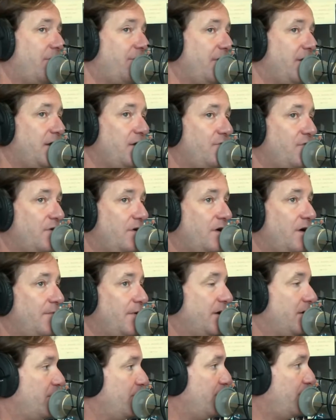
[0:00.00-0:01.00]
to thank you for
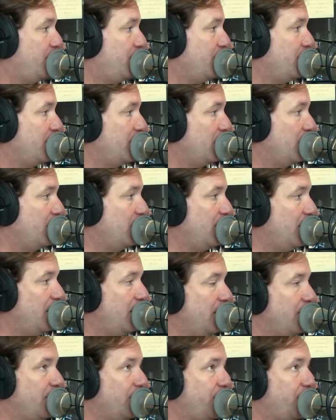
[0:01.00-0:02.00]
coming into the studio
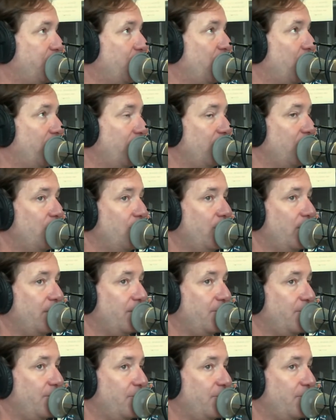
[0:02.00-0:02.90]
uh, this morning with us.